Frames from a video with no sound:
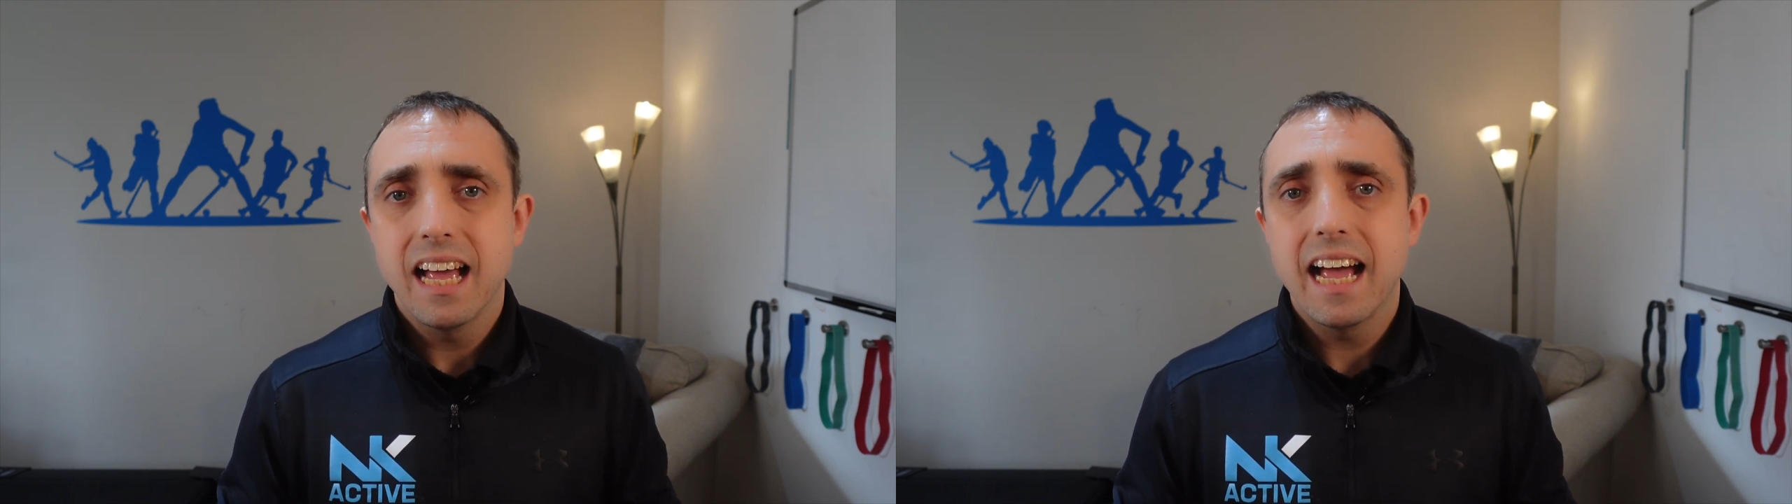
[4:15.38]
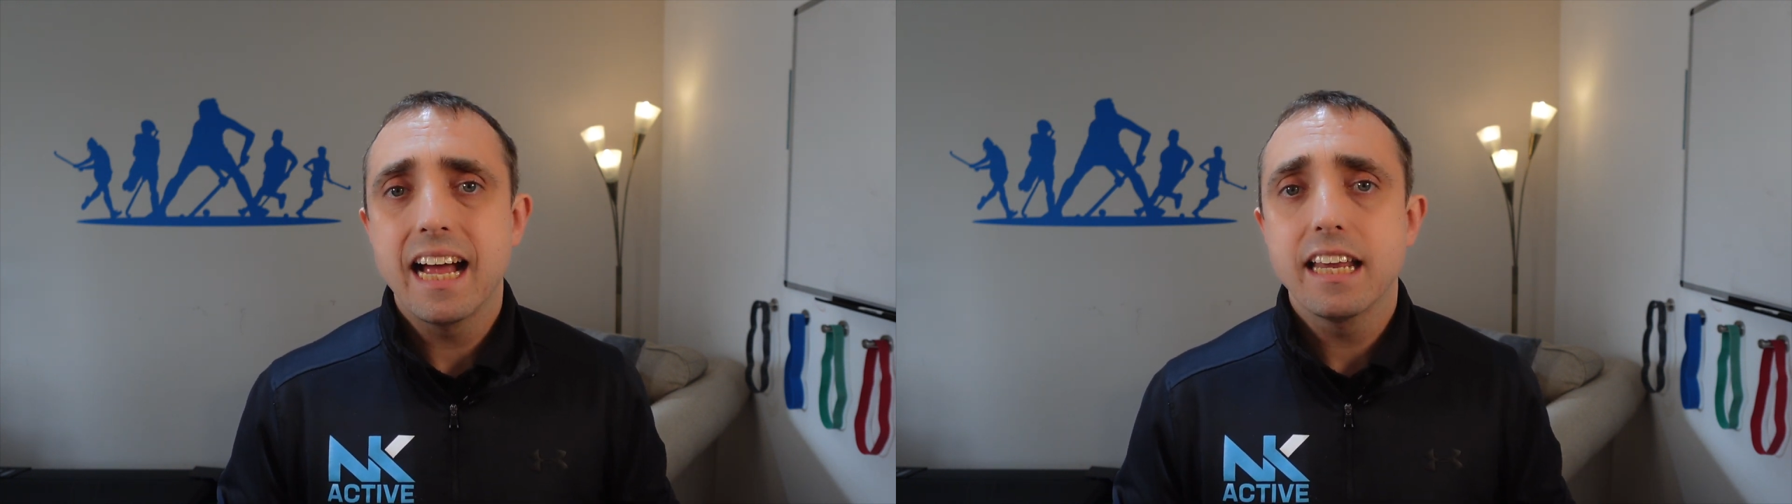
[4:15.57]

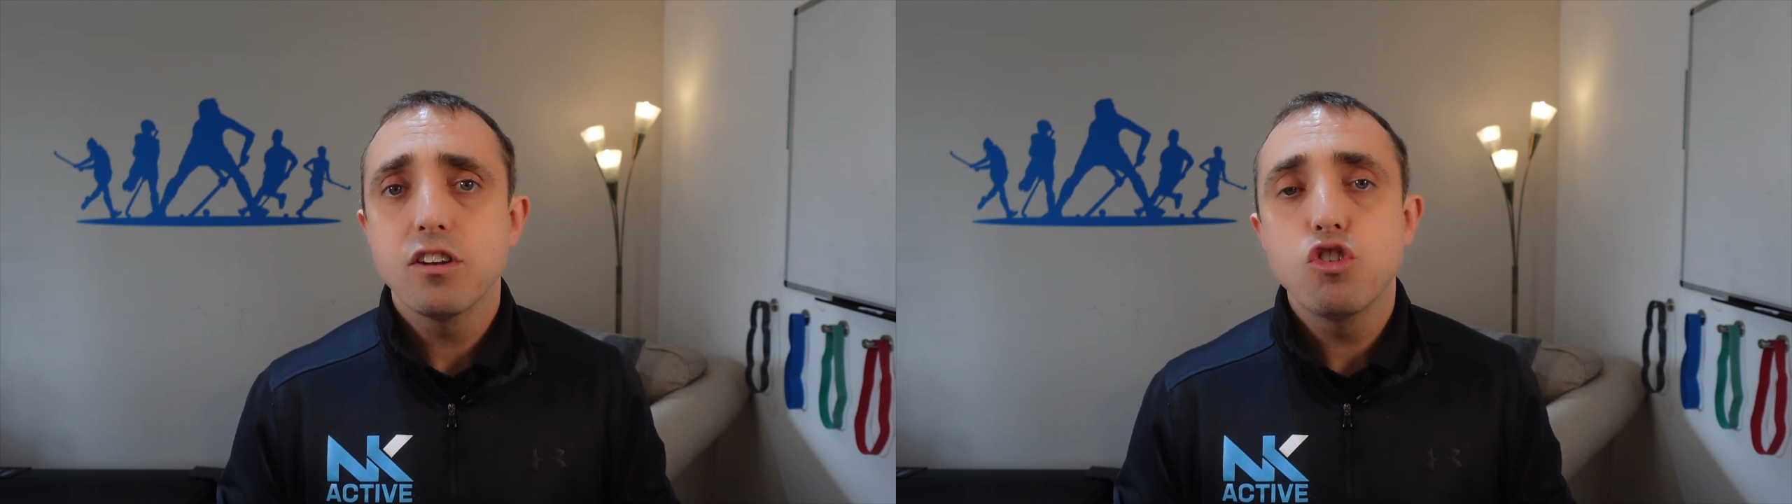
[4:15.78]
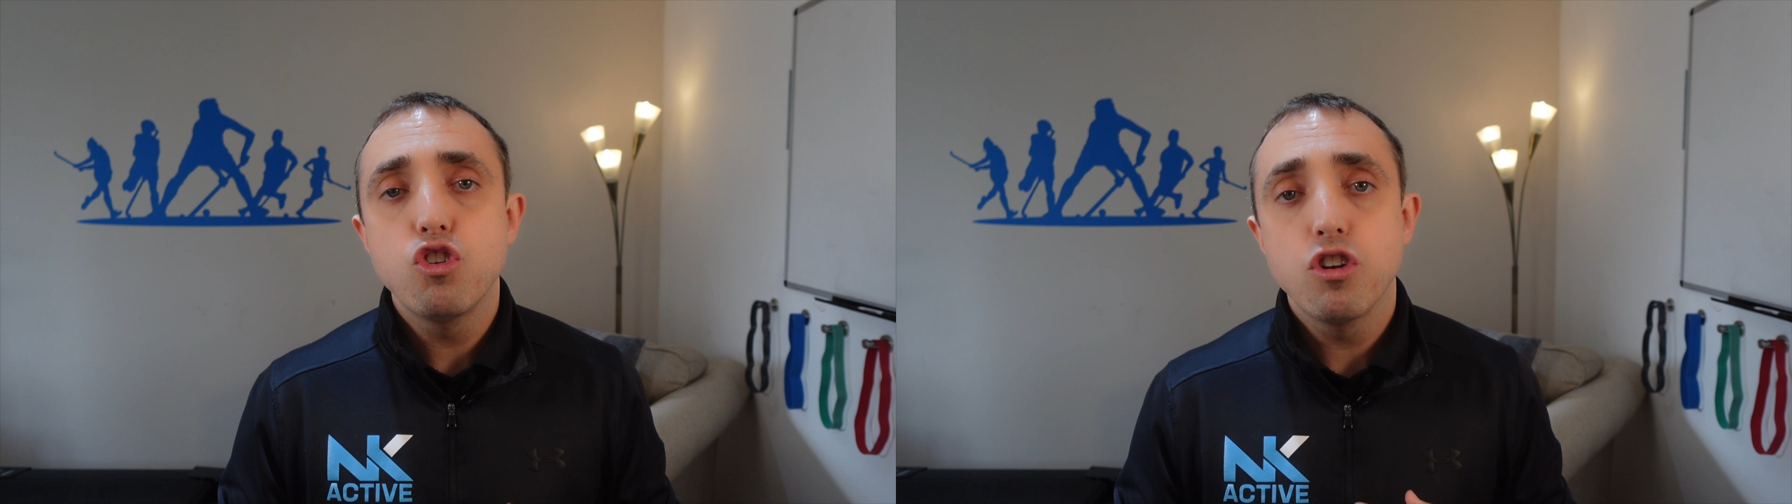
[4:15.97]
And
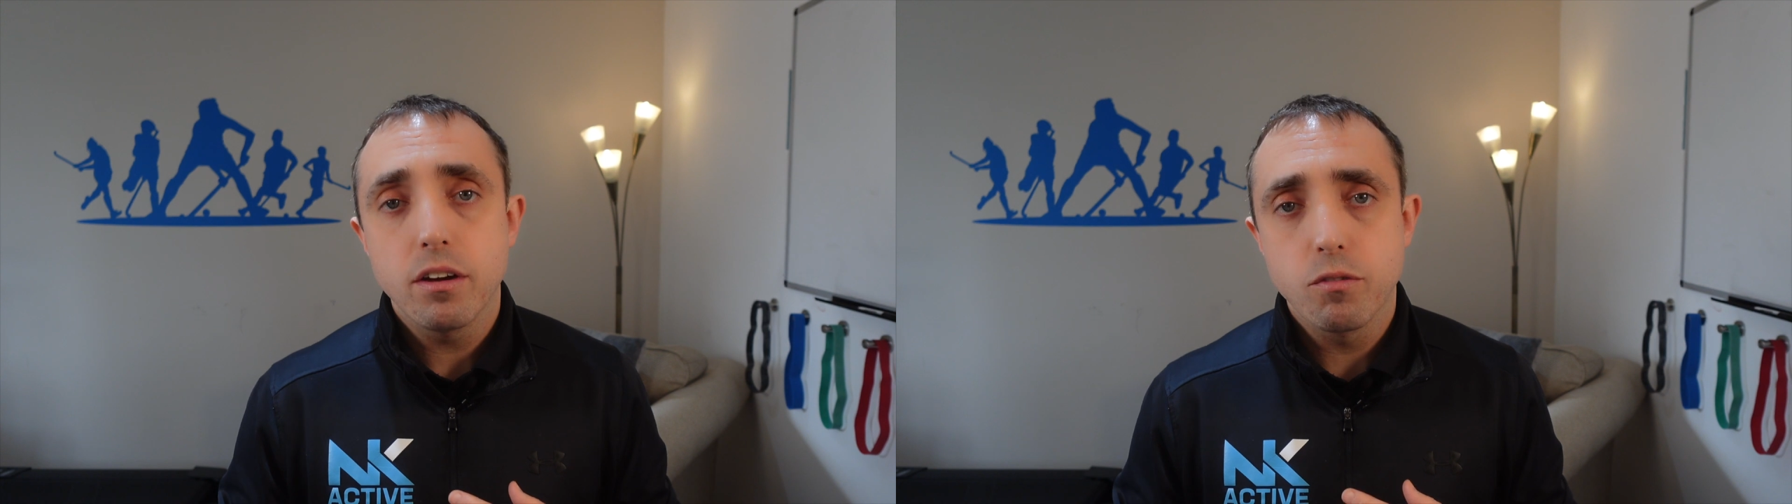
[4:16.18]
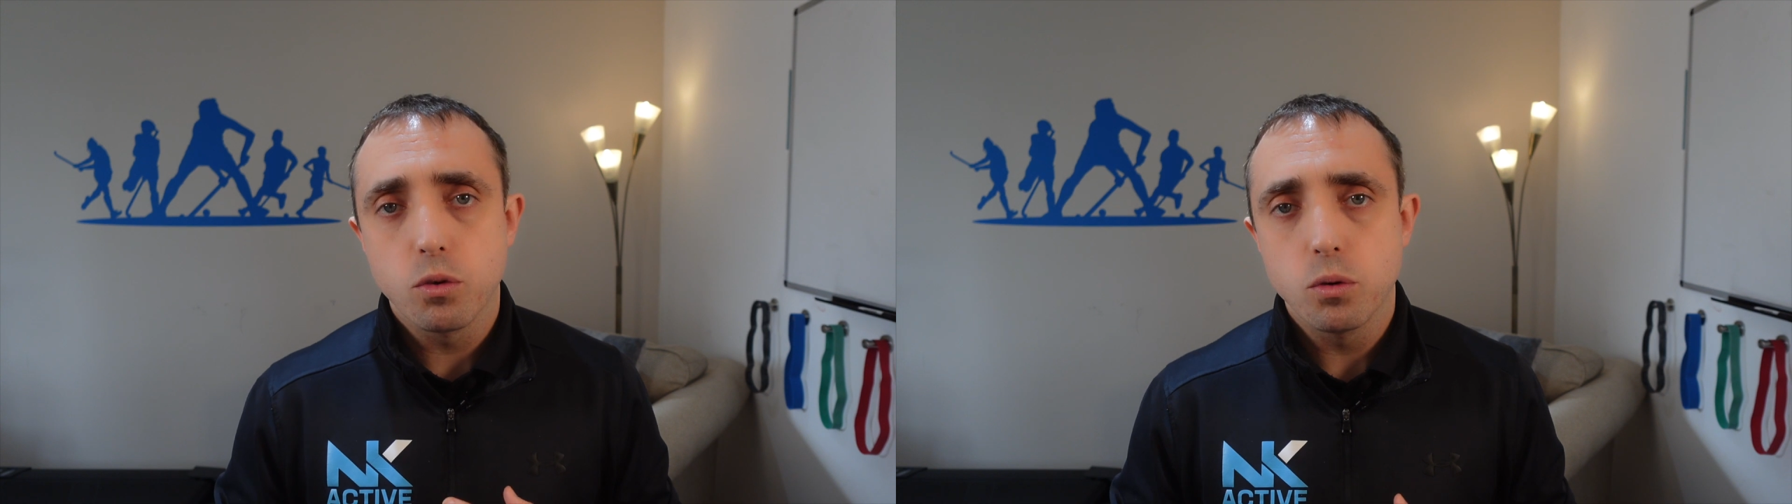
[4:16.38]
in
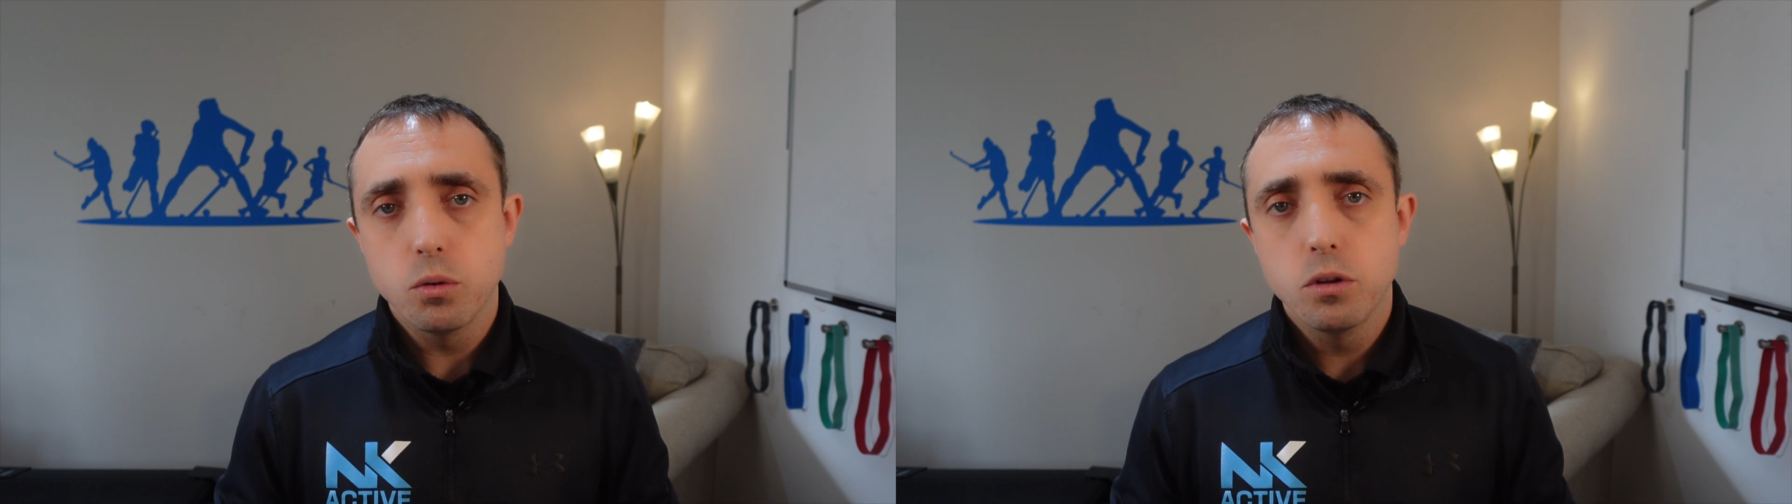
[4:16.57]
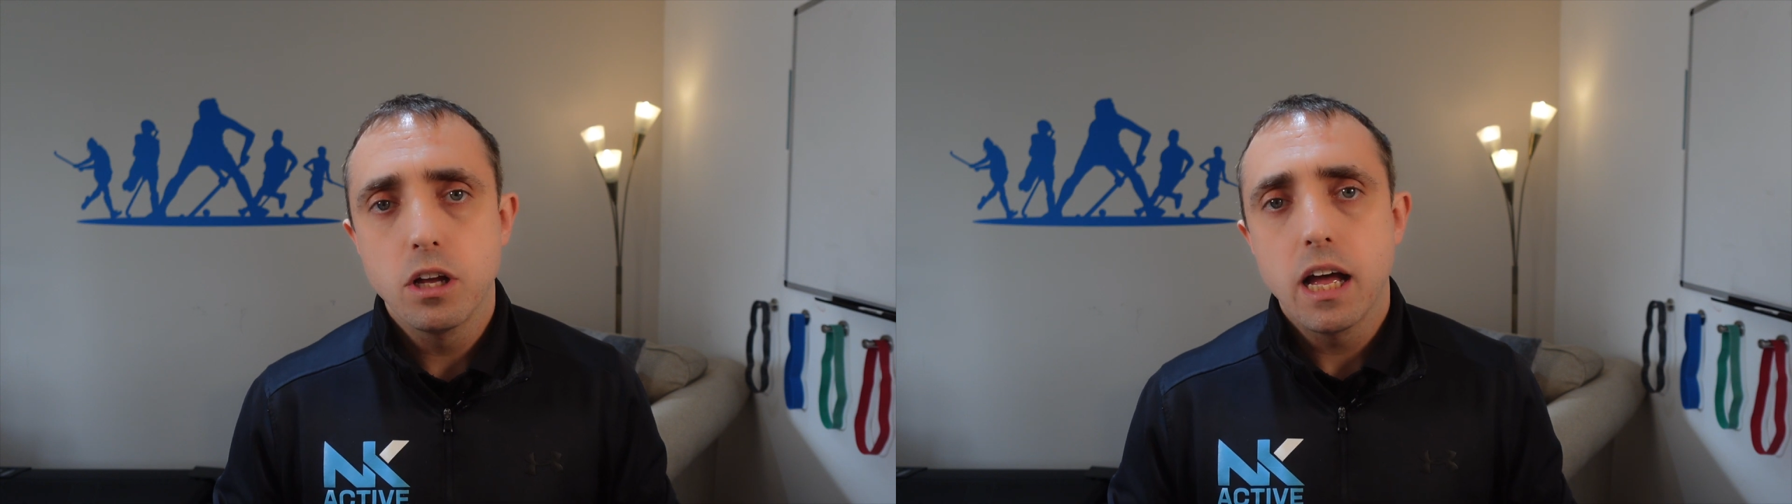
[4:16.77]

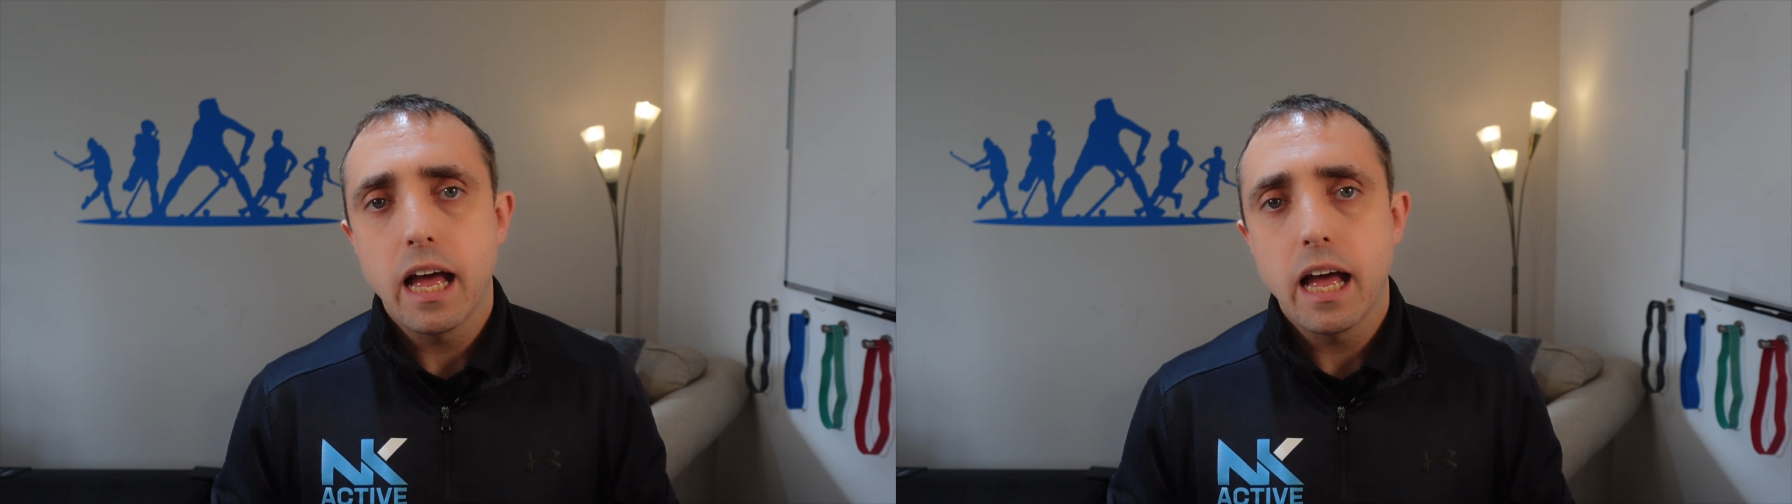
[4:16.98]
general,